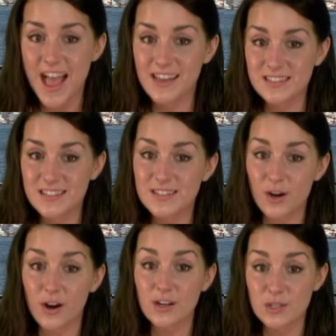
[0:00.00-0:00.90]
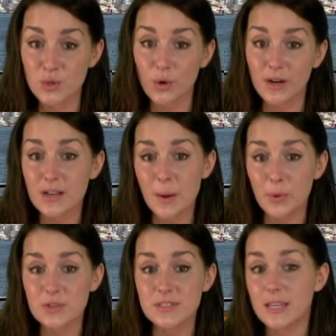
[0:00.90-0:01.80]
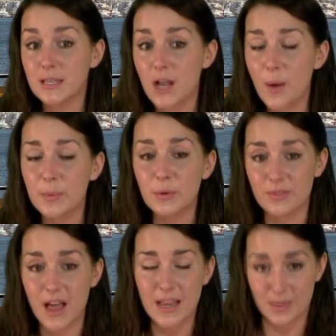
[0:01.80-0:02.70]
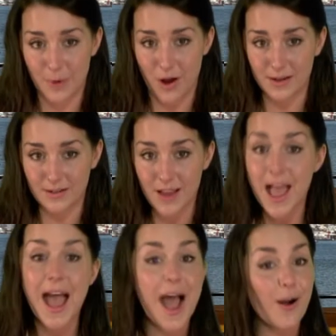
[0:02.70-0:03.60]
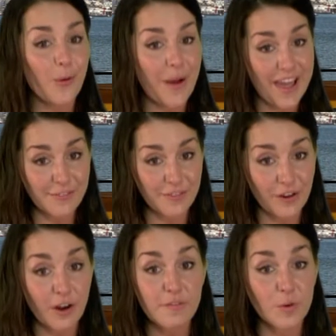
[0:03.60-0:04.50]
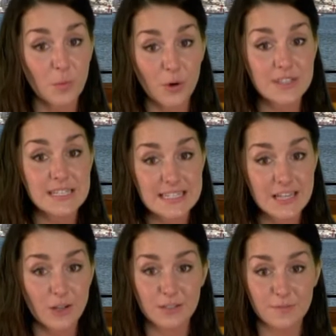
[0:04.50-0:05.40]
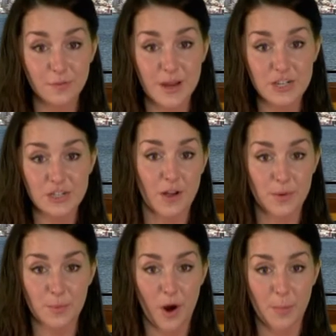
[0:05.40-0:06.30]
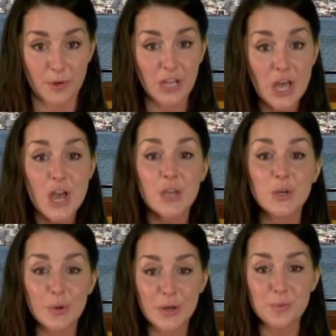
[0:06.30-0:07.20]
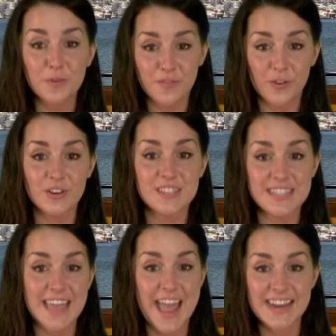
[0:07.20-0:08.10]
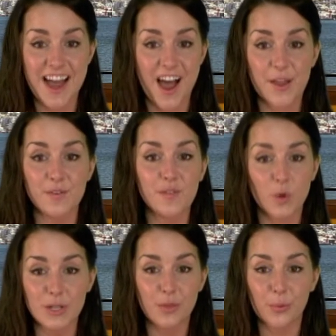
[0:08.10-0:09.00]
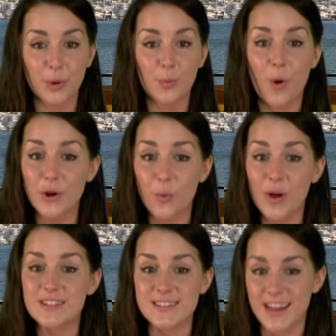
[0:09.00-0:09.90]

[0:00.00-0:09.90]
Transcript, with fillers: As these are historic numbers, they cannot be relied upon. However, for more detailed information on the property, you can refer to the NI 43-101